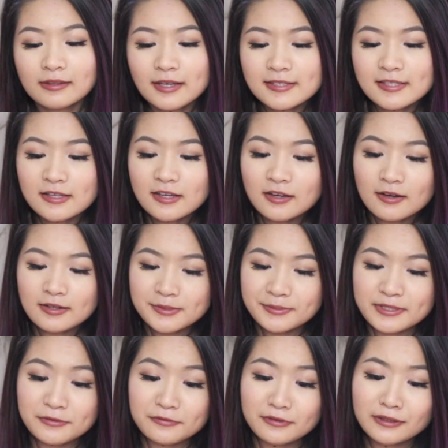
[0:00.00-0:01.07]
Next thing I got
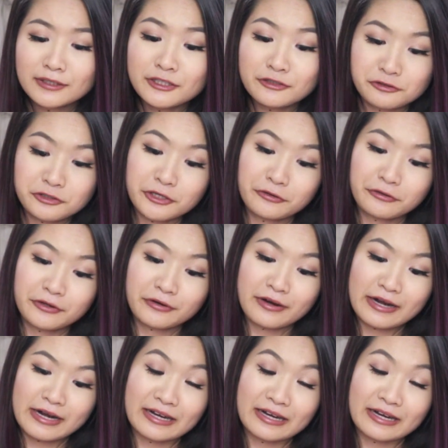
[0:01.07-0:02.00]
was a really cute choker,